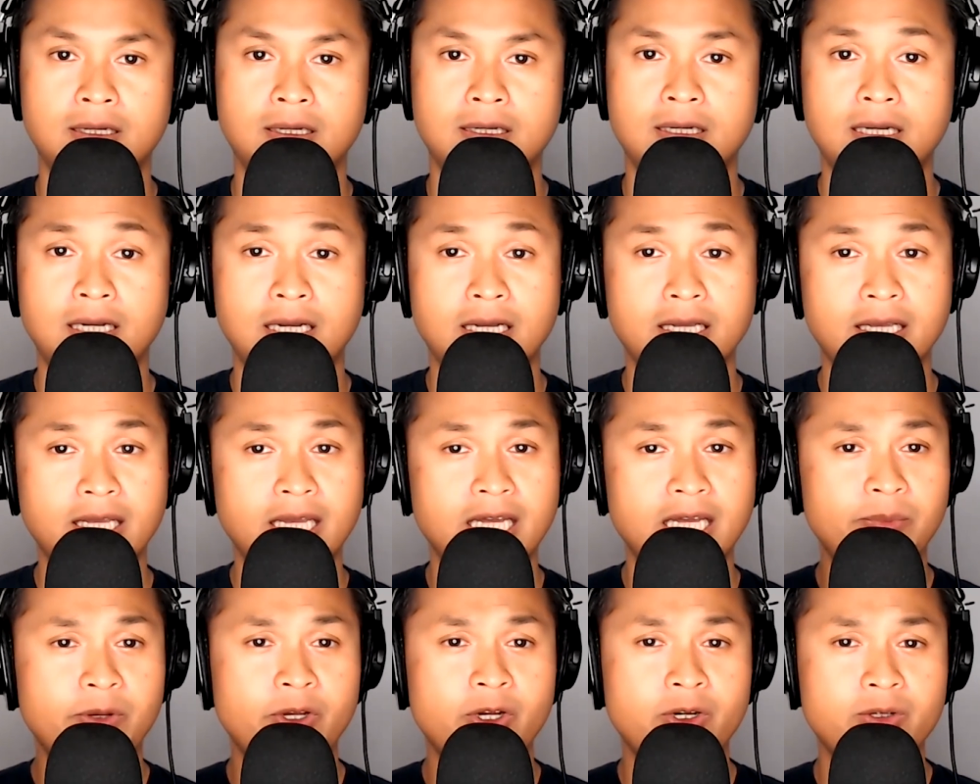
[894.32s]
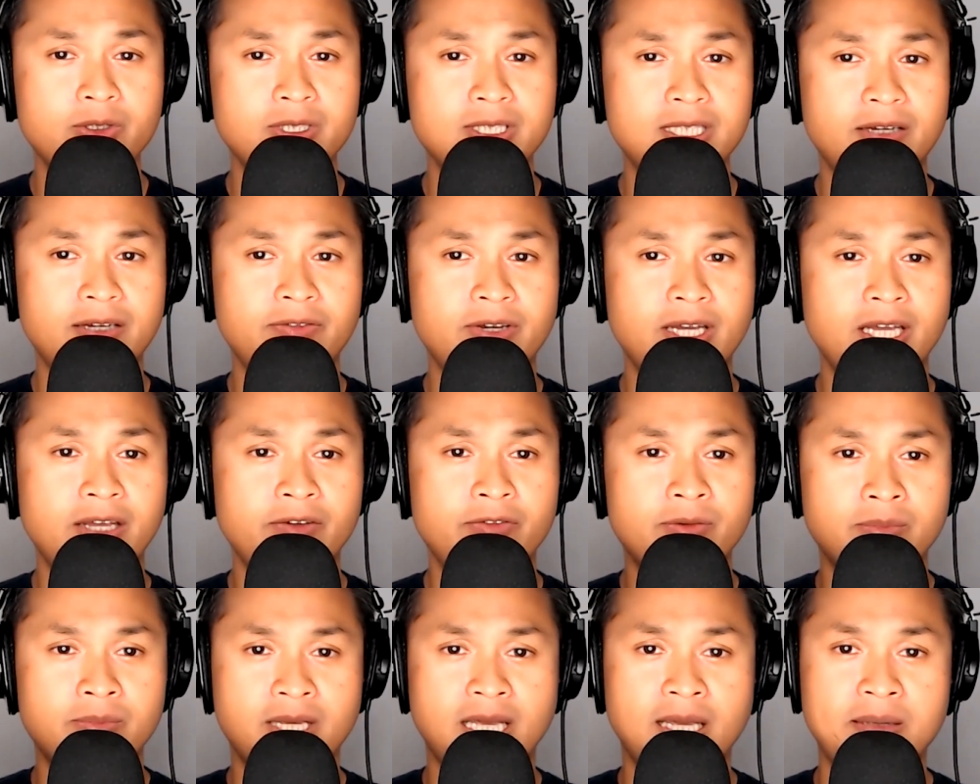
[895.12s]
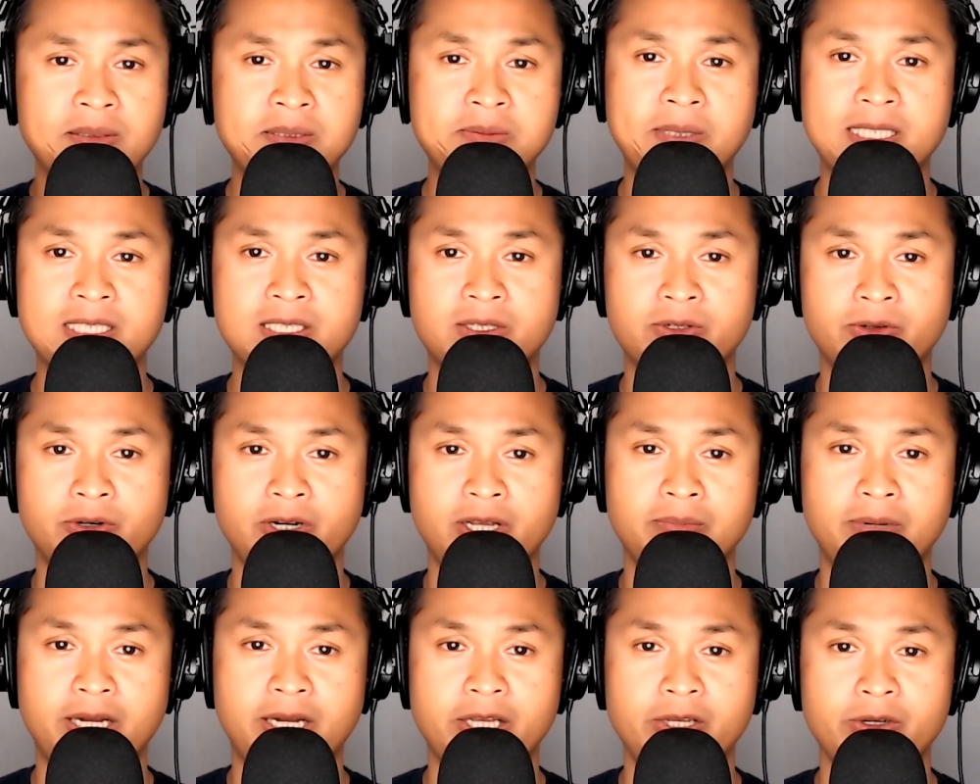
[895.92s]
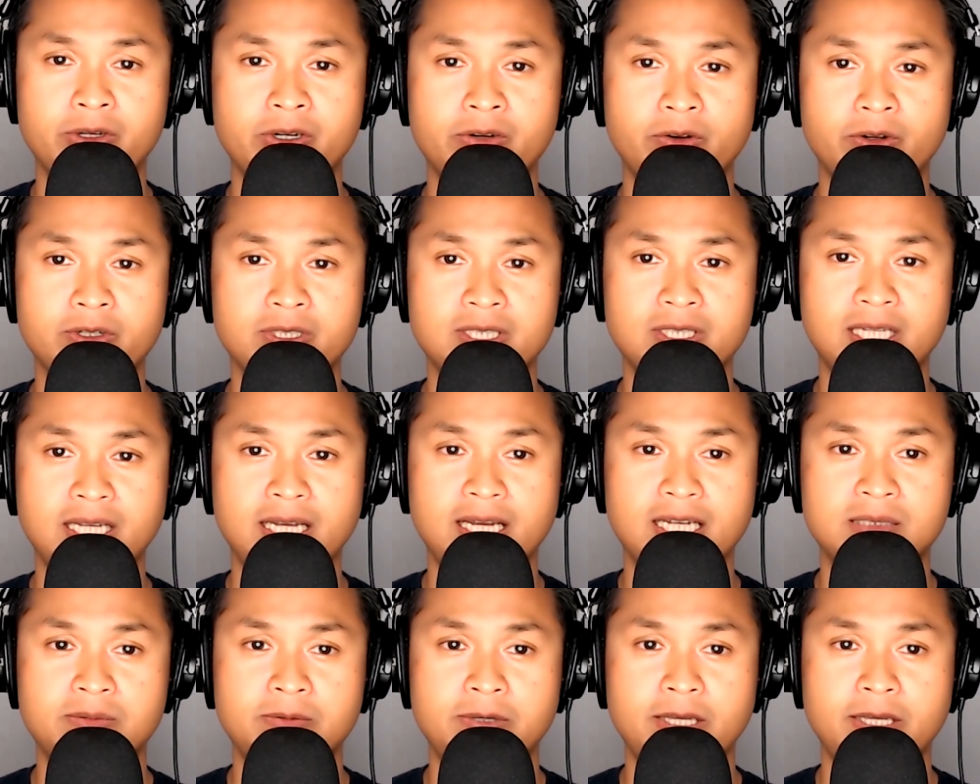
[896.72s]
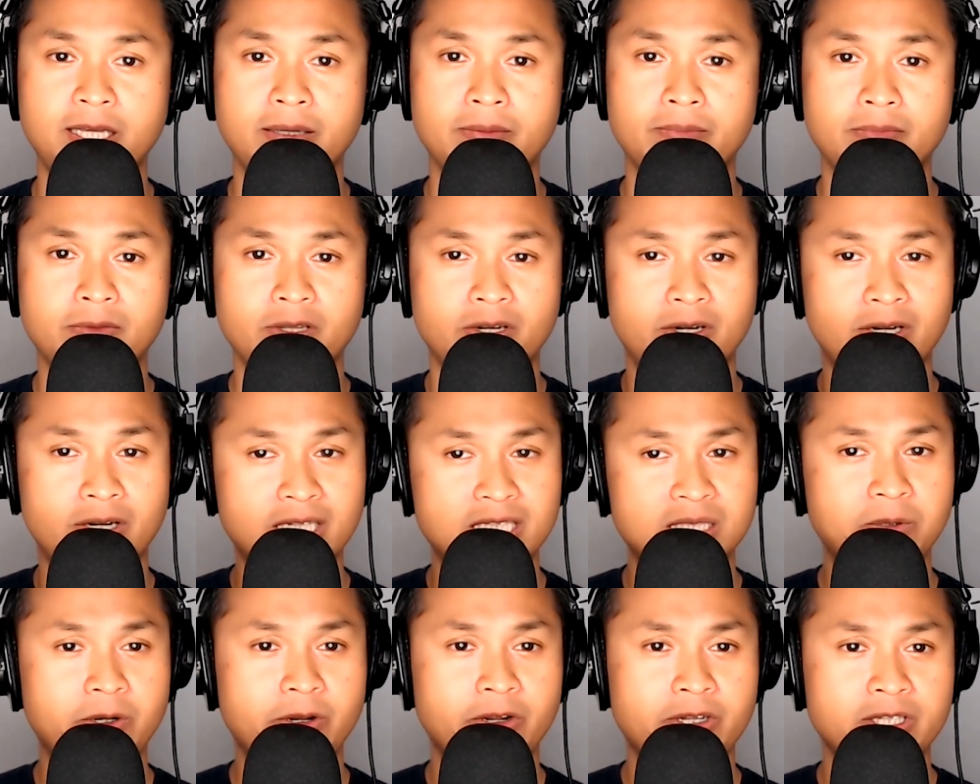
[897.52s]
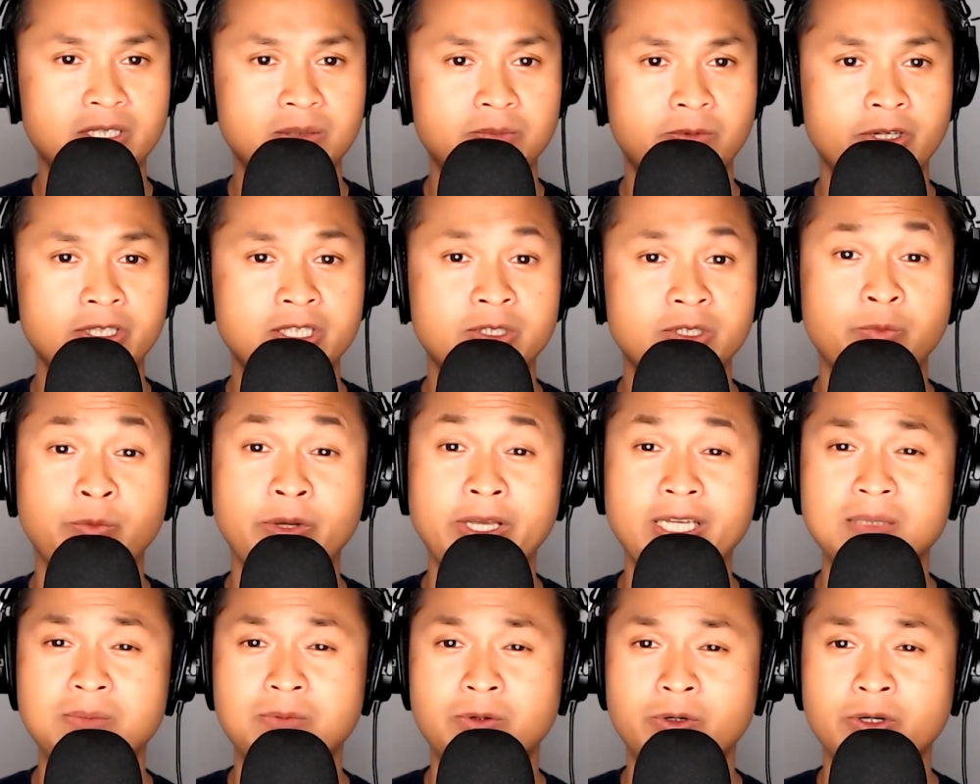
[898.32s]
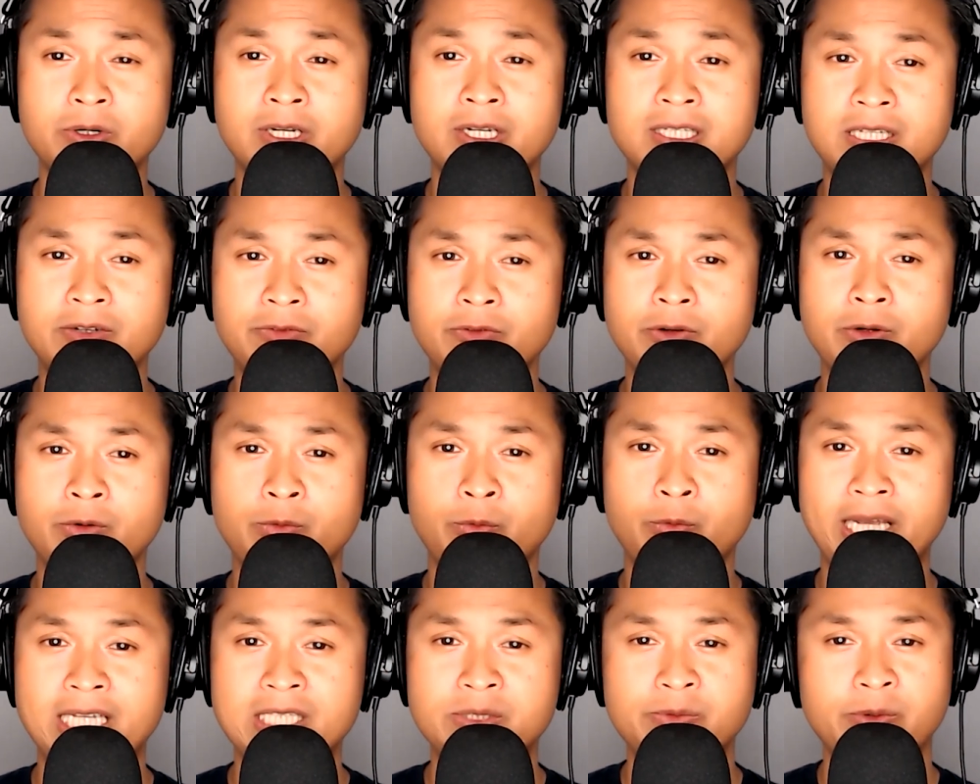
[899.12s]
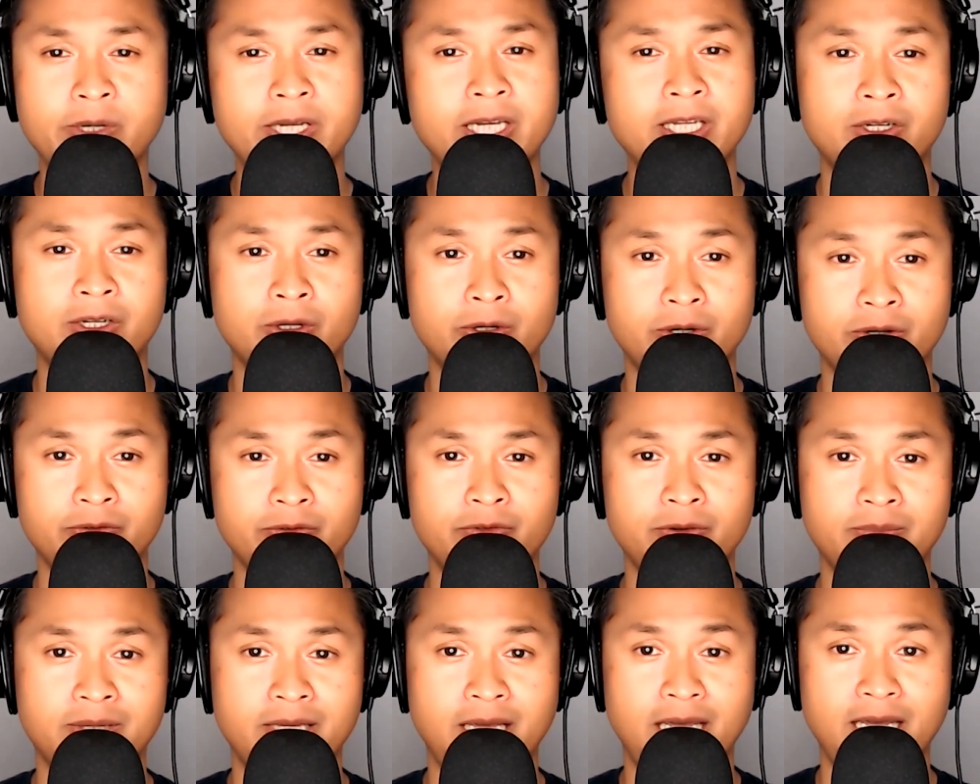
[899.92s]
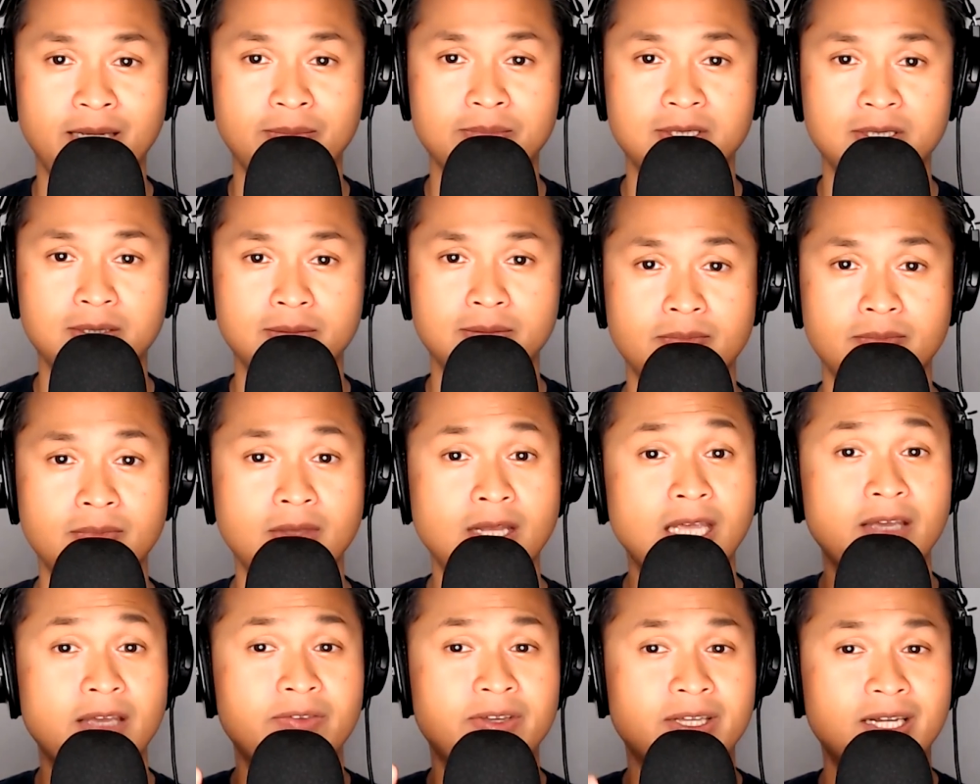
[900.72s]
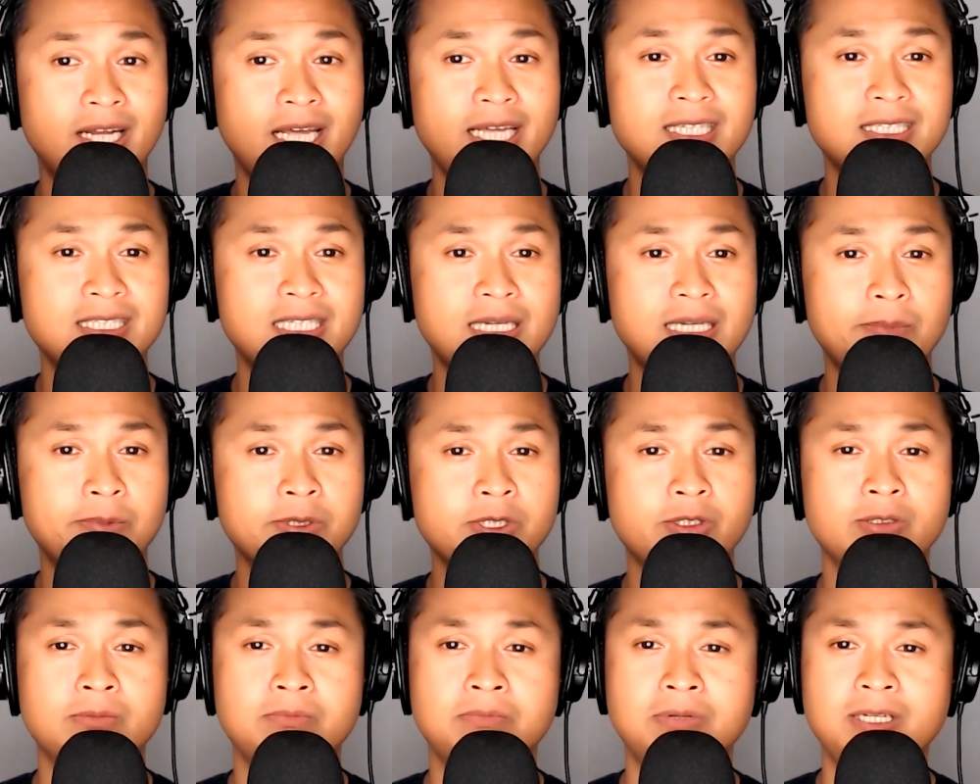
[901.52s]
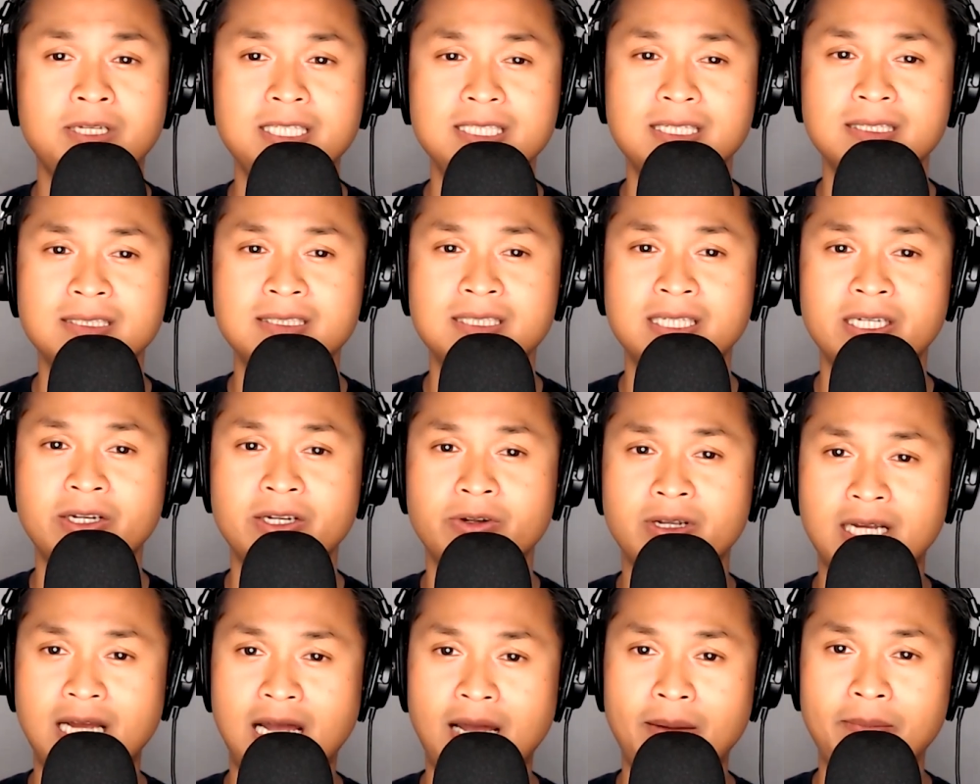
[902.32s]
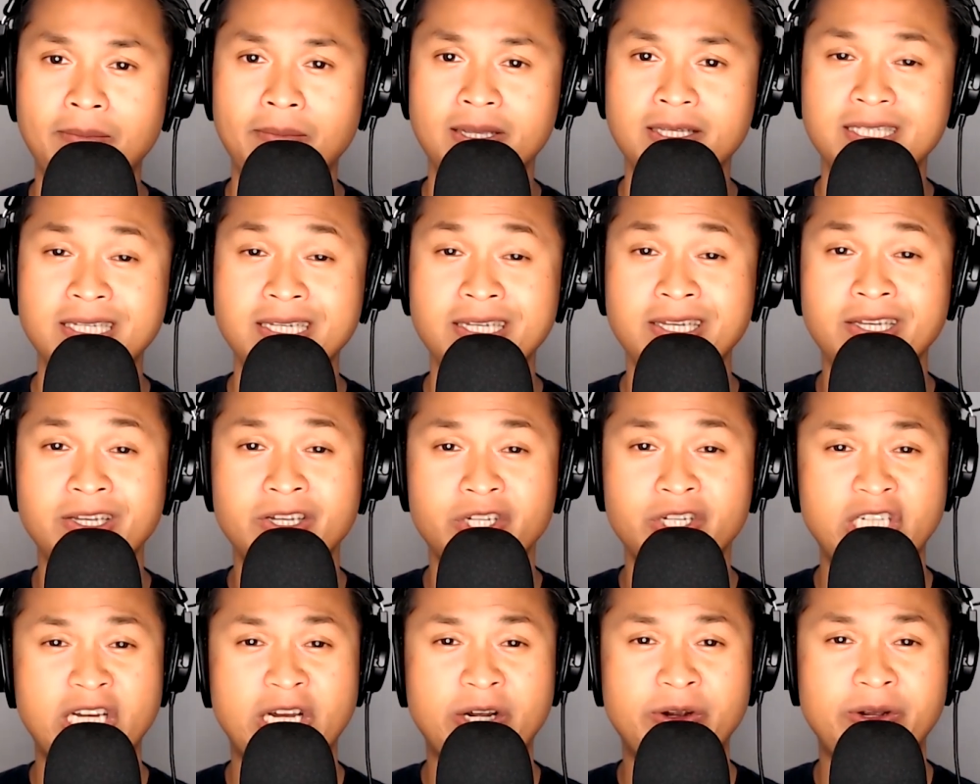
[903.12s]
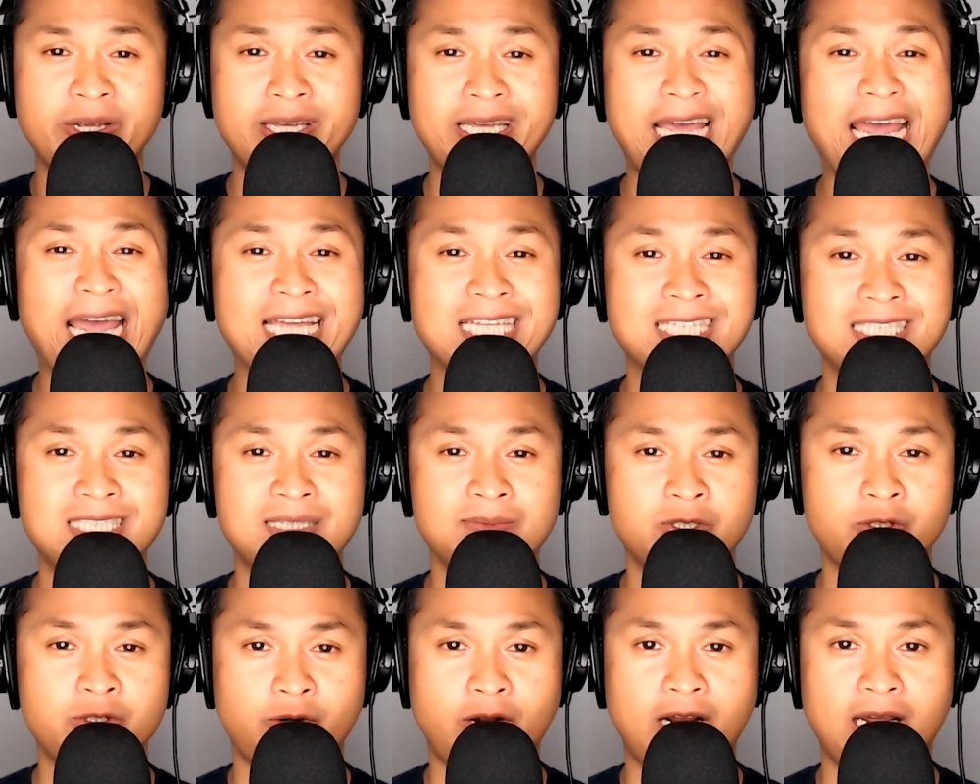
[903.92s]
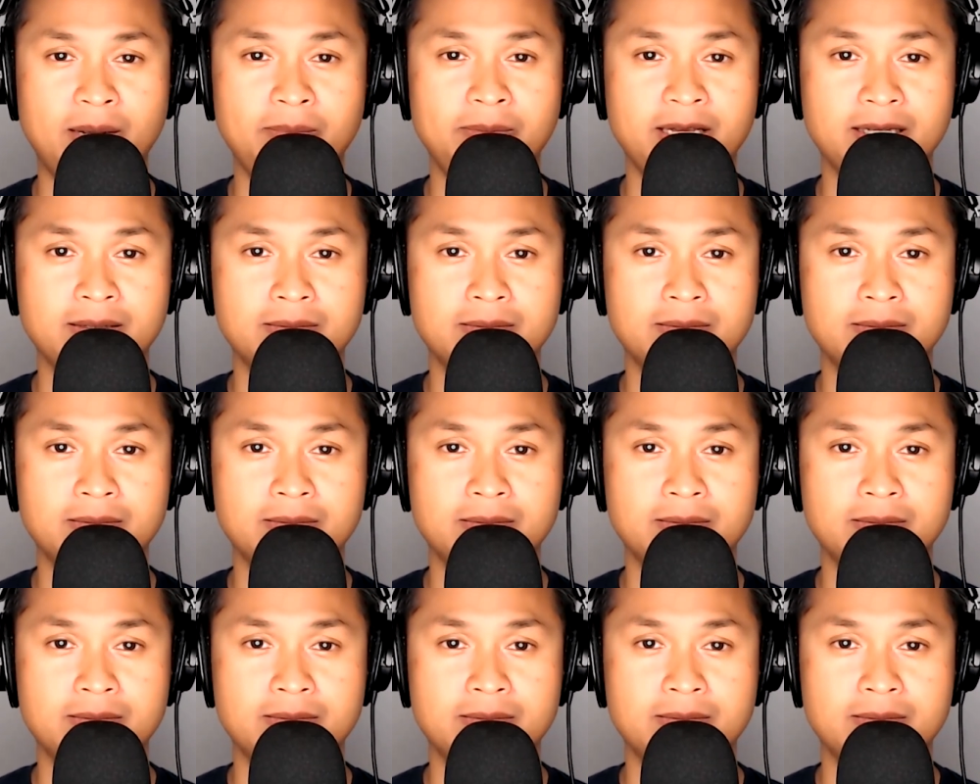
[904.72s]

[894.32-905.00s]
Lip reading: Again, I'm your host, Dave Ang from Games Based Learning by University XP. On Experience Points, we explore different ways we can learn from games. If you like this episode, please consider commenting, sharing, and subscribing.